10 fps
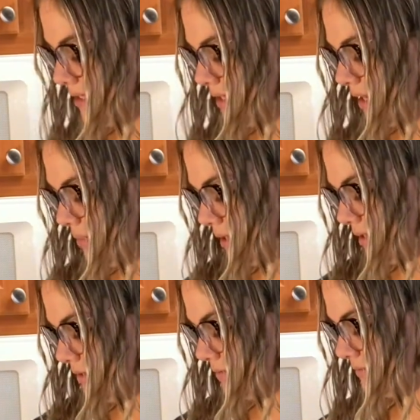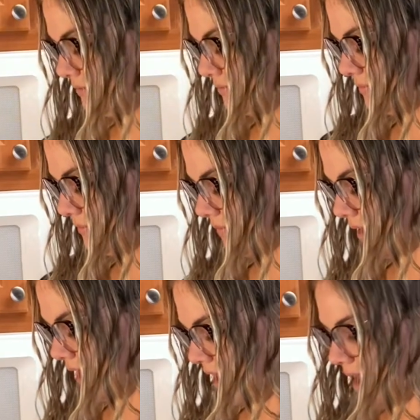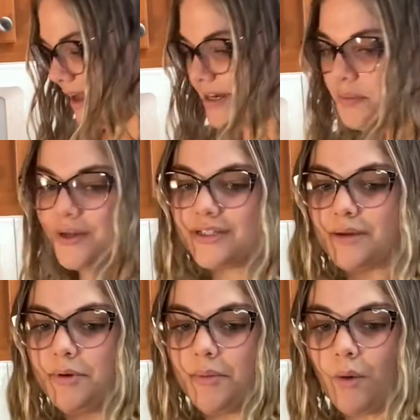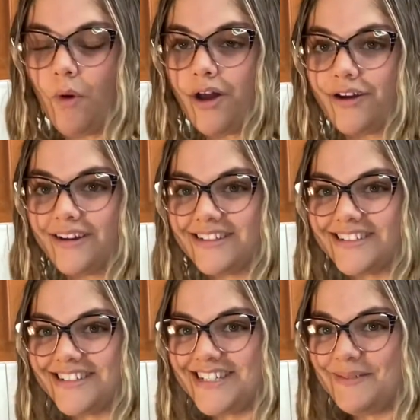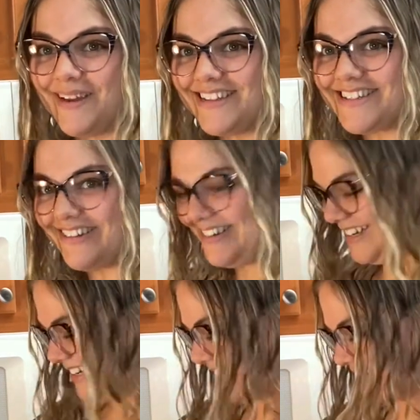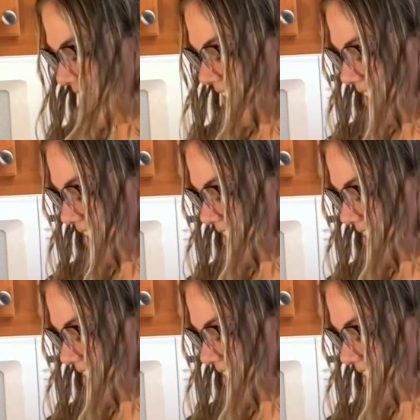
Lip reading: up and I had to put some in my water because it just smelled so good. I was like, I need this in